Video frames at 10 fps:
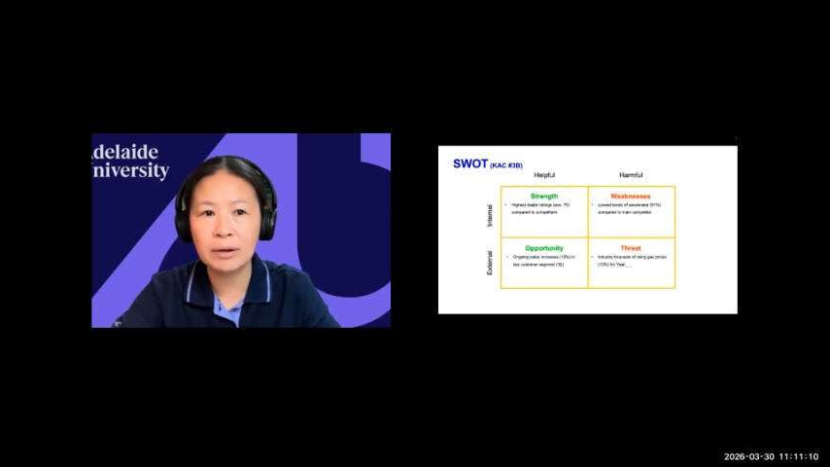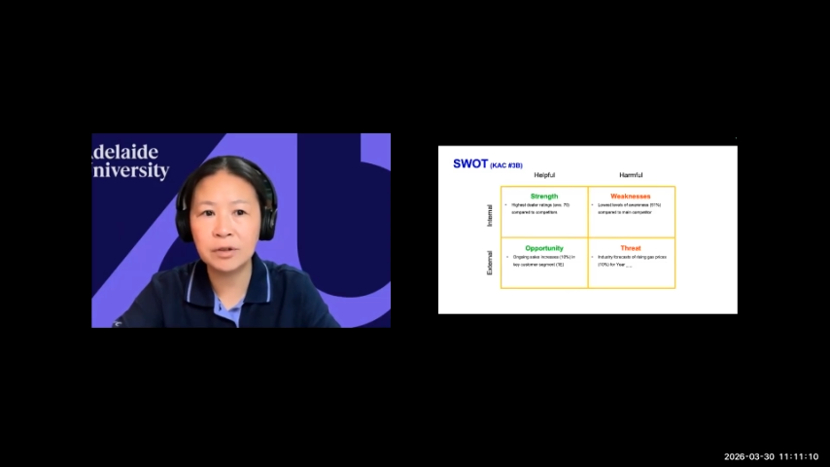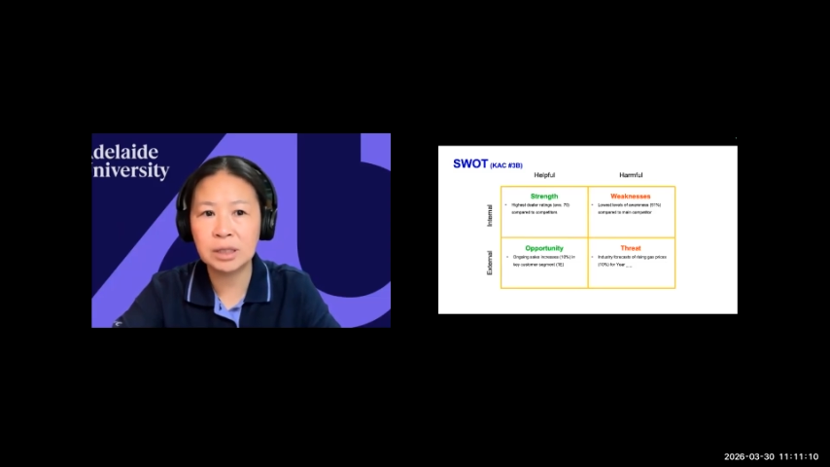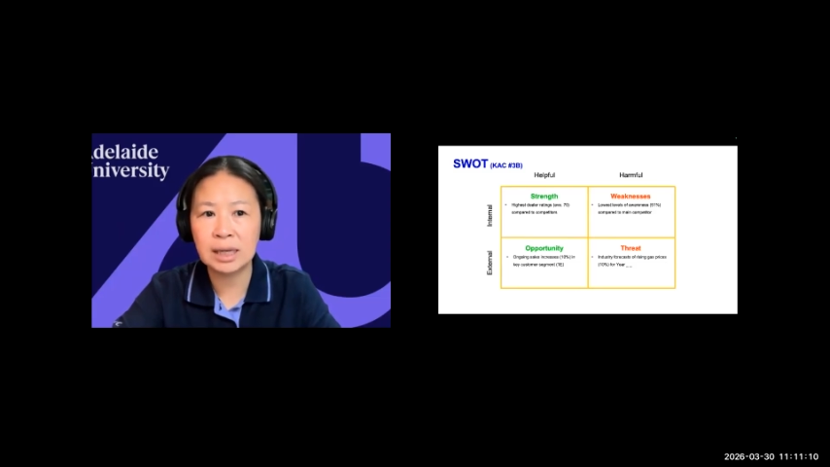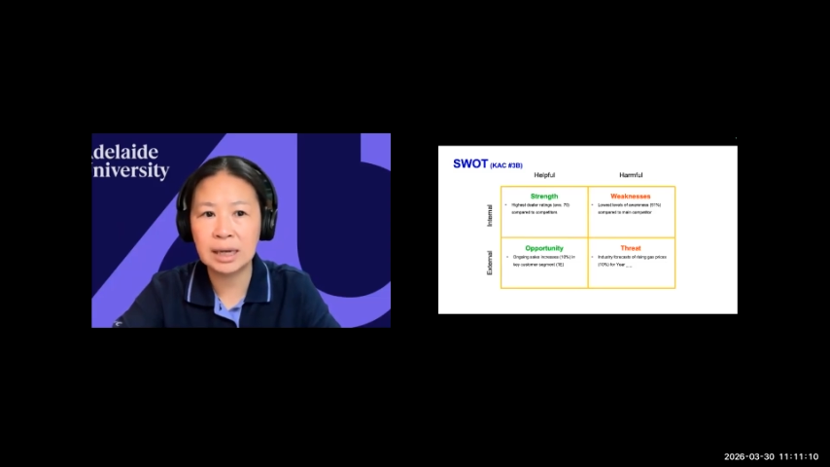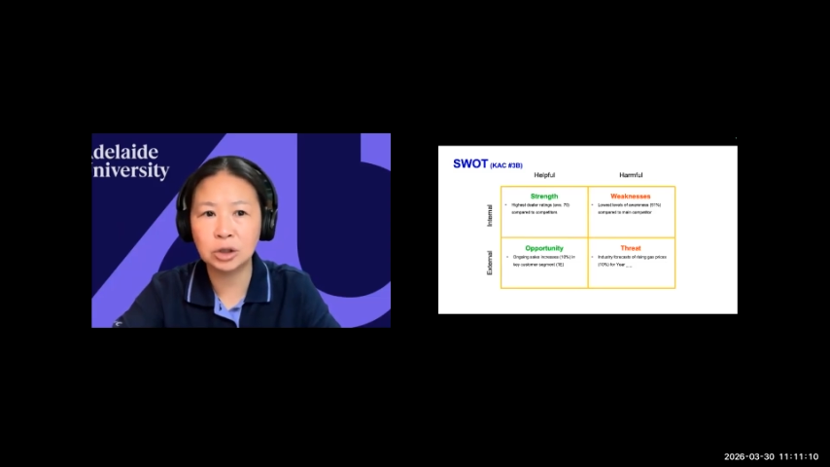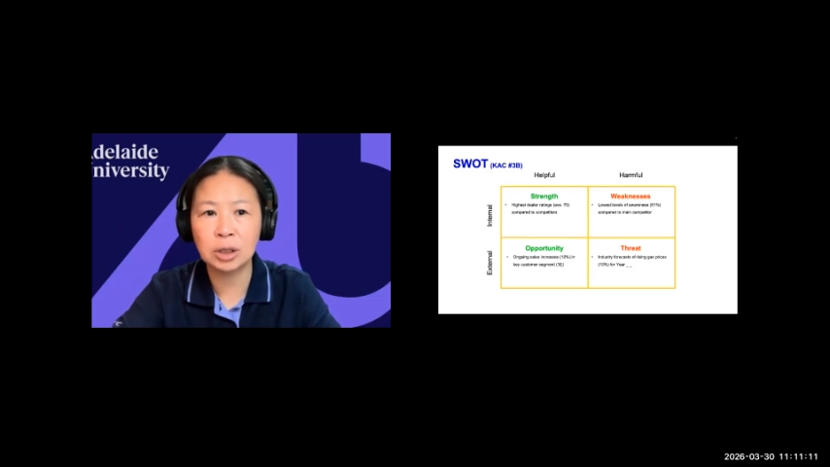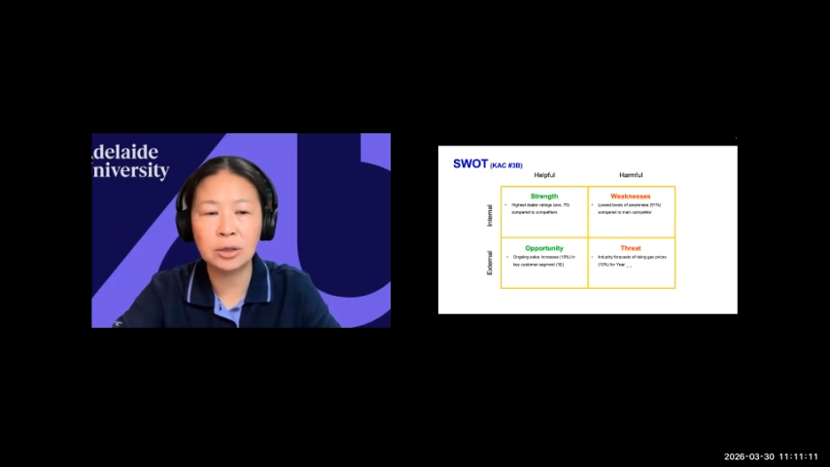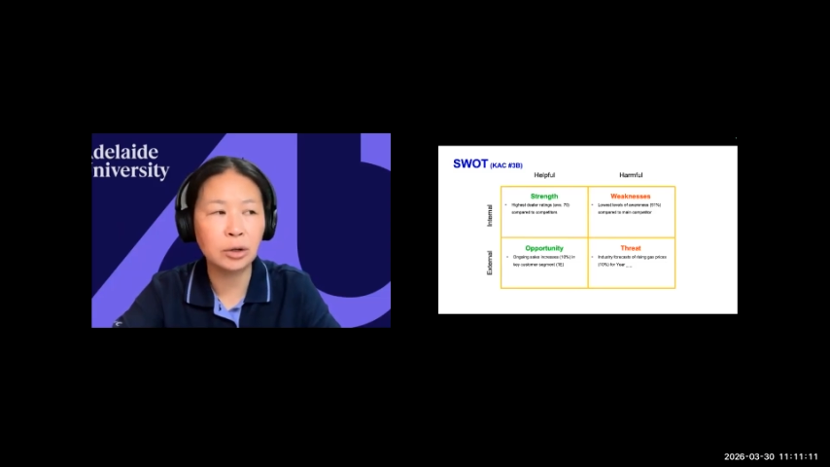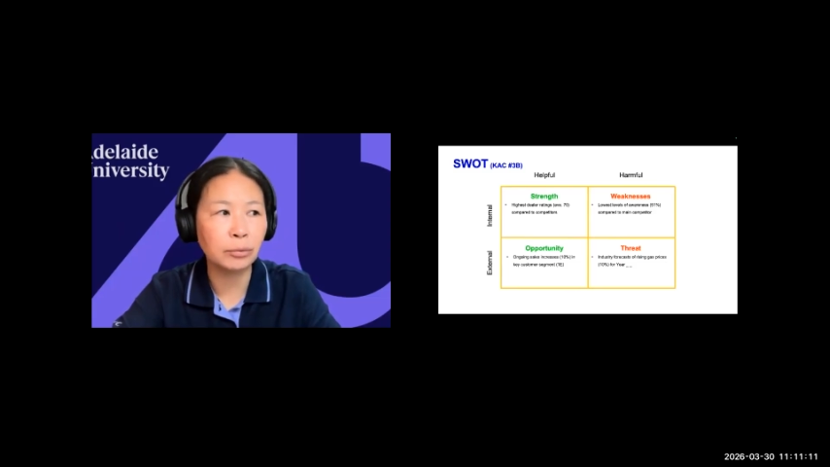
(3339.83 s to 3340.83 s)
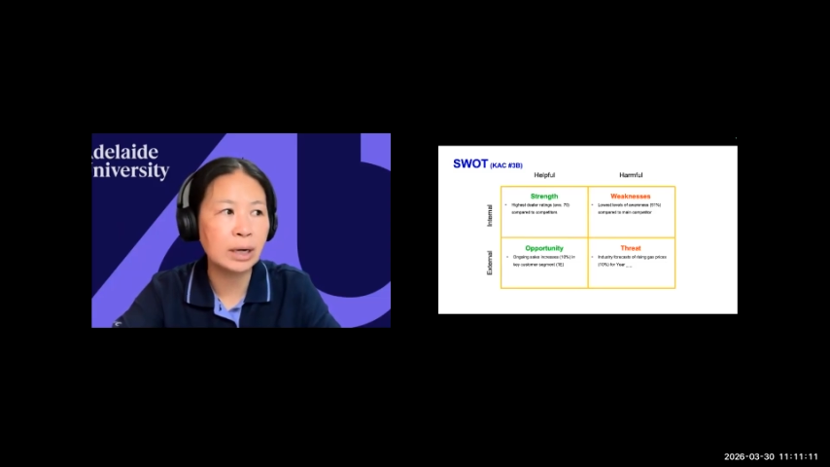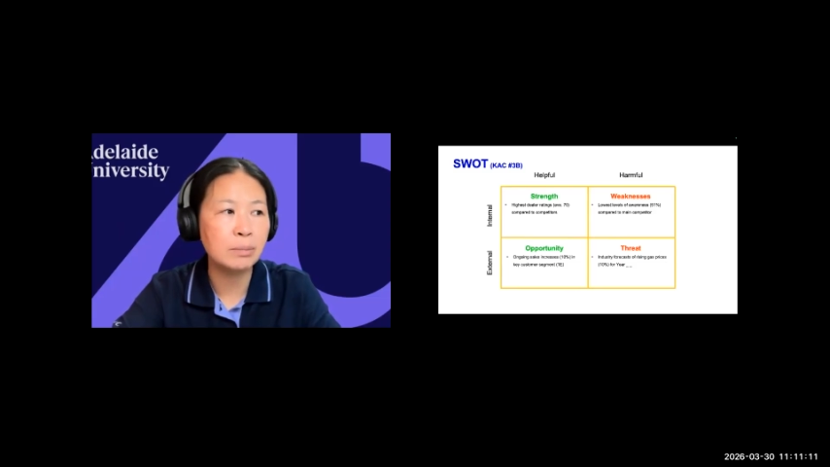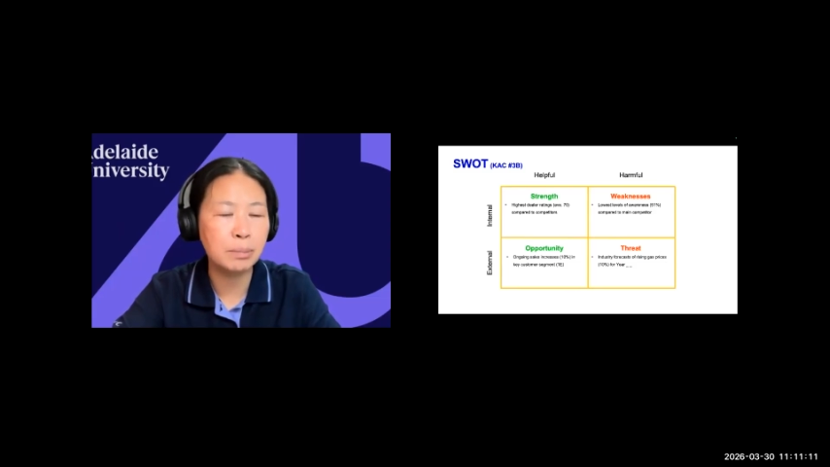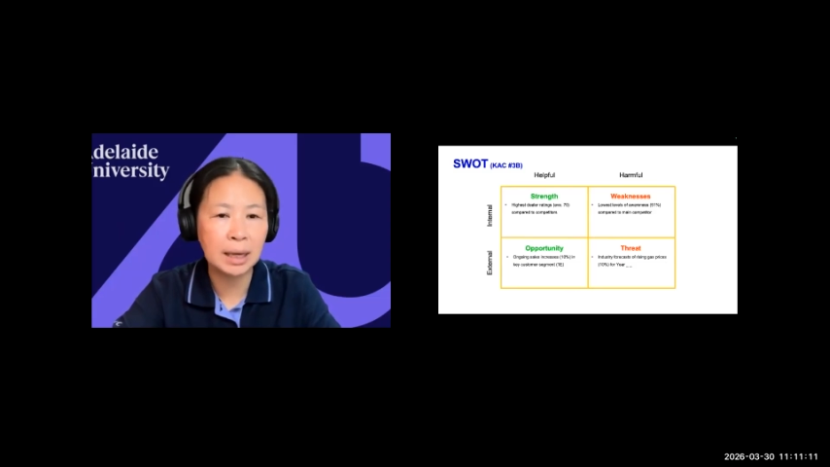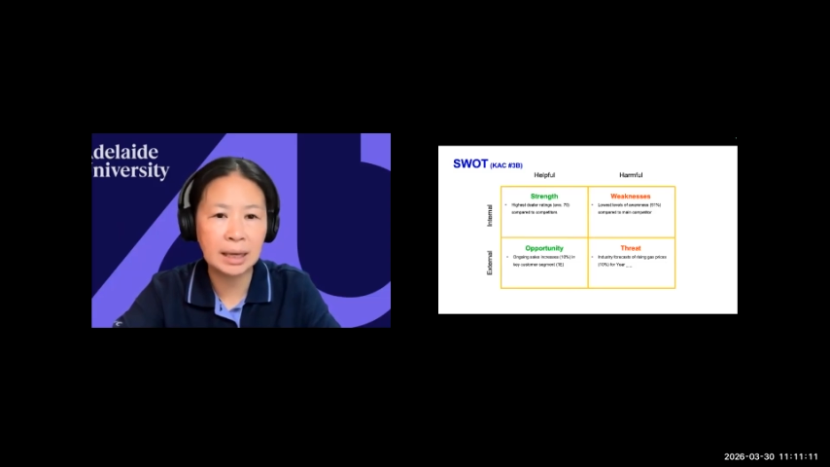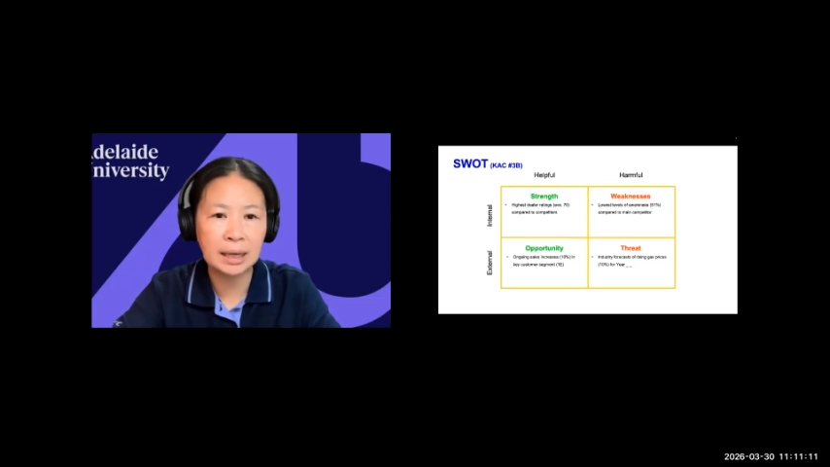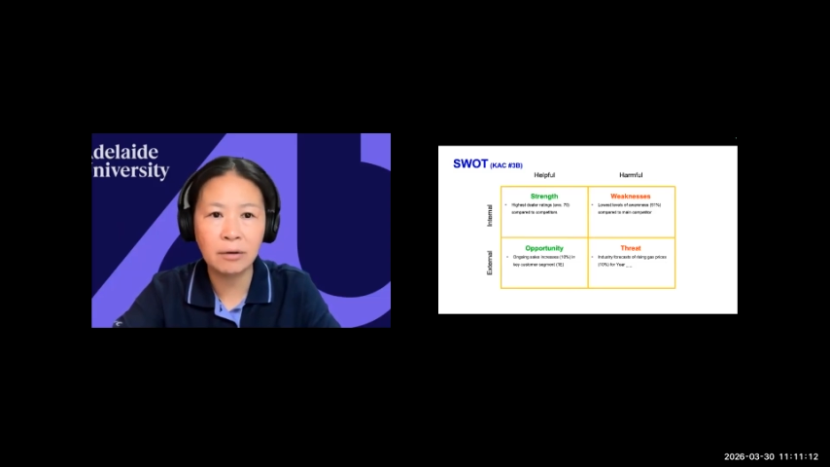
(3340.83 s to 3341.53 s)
for section 3B